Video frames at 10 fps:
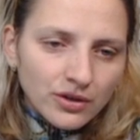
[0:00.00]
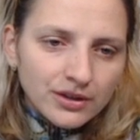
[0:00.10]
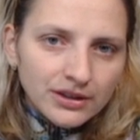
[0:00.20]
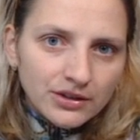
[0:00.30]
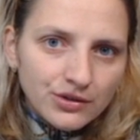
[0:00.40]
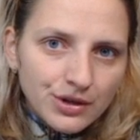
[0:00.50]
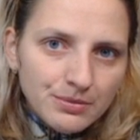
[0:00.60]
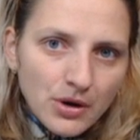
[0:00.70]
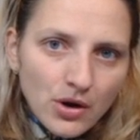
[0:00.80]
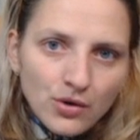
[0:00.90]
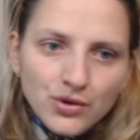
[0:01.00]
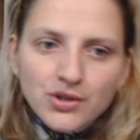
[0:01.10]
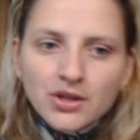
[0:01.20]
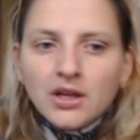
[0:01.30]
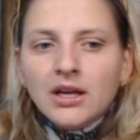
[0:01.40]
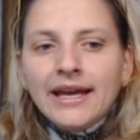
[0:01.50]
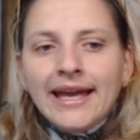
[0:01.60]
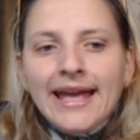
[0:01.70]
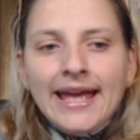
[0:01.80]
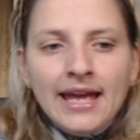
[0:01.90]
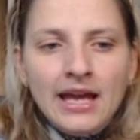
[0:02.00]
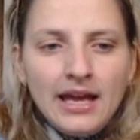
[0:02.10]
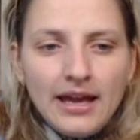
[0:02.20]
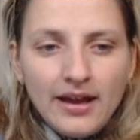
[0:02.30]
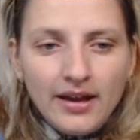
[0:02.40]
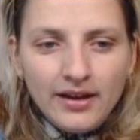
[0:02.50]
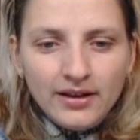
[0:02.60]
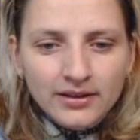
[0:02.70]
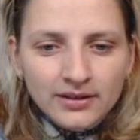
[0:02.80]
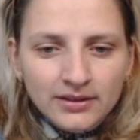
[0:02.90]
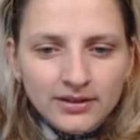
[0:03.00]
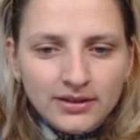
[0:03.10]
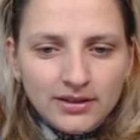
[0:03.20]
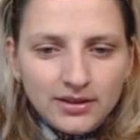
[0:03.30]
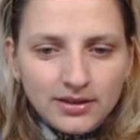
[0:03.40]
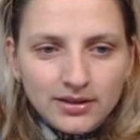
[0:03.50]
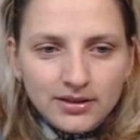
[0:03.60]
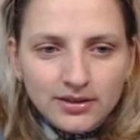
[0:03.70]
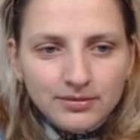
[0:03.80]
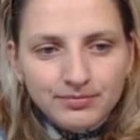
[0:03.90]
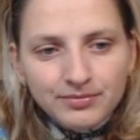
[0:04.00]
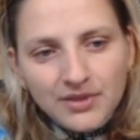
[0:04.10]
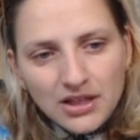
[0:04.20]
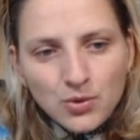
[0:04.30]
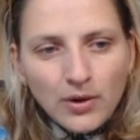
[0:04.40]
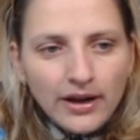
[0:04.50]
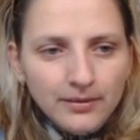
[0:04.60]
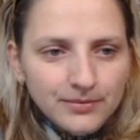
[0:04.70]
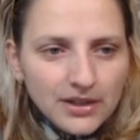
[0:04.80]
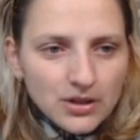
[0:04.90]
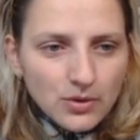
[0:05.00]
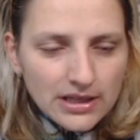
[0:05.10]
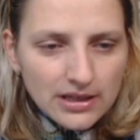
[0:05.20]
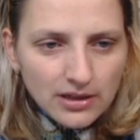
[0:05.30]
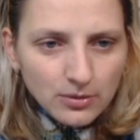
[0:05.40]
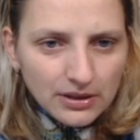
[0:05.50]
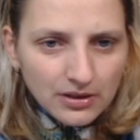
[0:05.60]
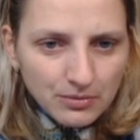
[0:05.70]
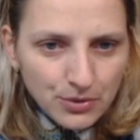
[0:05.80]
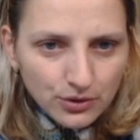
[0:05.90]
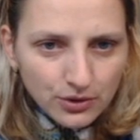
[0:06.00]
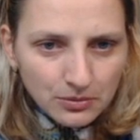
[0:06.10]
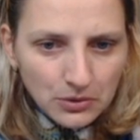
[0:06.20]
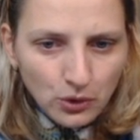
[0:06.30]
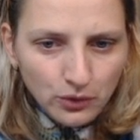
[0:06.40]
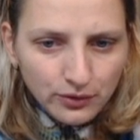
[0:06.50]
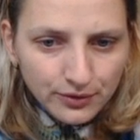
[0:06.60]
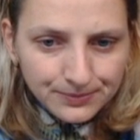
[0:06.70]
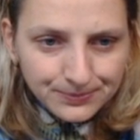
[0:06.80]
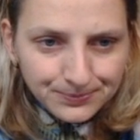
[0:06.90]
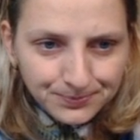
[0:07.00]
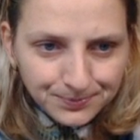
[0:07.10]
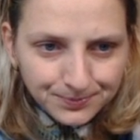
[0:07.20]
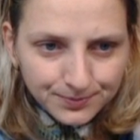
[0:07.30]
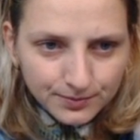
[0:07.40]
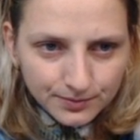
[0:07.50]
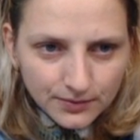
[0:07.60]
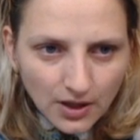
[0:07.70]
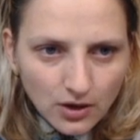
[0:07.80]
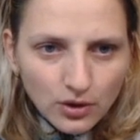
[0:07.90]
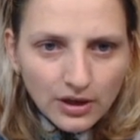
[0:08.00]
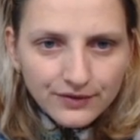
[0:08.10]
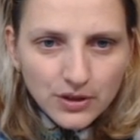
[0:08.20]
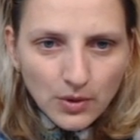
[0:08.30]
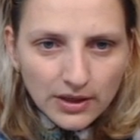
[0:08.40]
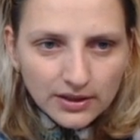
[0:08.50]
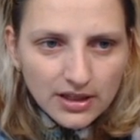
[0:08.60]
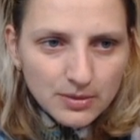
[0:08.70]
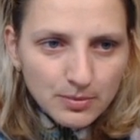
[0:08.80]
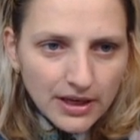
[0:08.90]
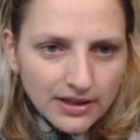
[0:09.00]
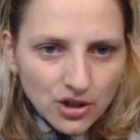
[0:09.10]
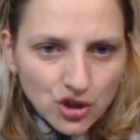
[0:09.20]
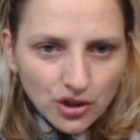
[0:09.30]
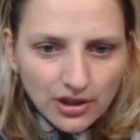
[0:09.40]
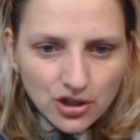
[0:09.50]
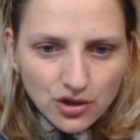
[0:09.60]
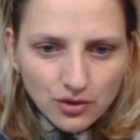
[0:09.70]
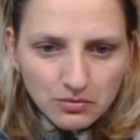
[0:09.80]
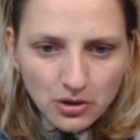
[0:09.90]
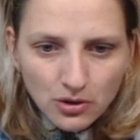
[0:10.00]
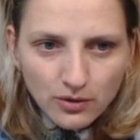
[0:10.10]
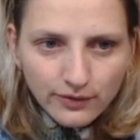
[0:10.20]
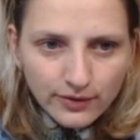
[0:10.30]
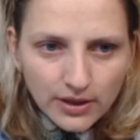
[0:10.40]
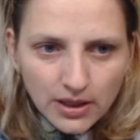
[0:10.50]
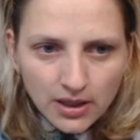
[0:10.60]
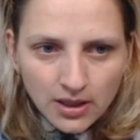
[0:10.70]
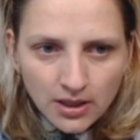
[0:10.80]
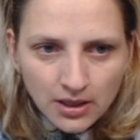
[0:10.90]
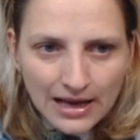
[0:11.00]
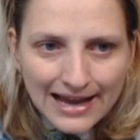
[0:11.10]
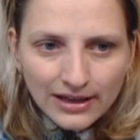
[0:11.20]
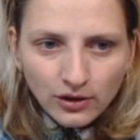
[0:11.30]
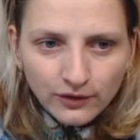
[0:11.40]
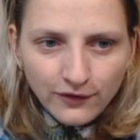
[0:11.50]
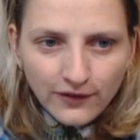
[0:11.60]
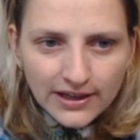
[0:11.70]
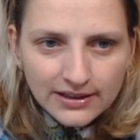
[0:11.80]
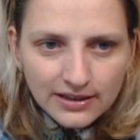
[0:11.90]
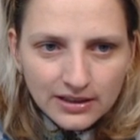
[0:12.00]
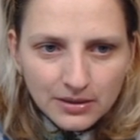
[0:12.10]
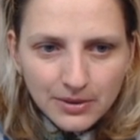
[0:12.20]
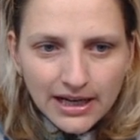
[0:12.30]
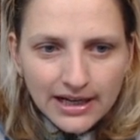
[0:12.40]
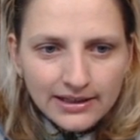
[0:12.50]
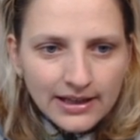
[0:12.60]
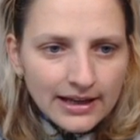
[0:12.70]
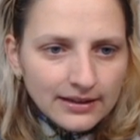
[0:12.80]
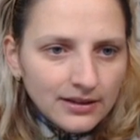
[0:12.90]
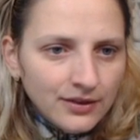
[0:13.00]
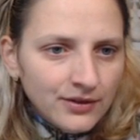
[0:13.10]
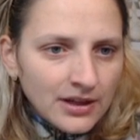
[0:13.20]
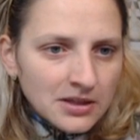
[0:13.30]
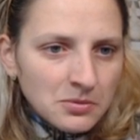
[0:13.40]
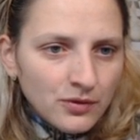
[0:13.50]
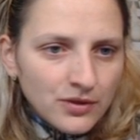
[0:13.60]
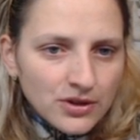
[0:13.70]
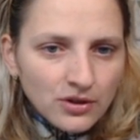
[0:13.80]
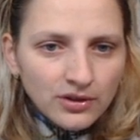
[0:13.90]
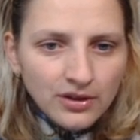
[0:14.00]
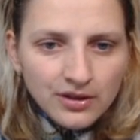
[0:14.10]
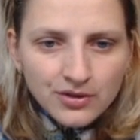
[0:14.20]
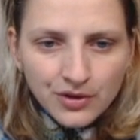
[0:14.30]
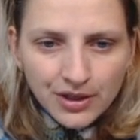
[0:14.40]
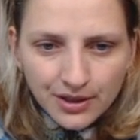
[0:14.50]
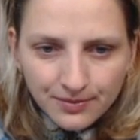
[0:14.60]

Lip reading: than 3 pawns. And that's why it's a little bit computer move. Rook fd1, he's playing such a natural move. I don't find the idea behind that. If next move is not e3.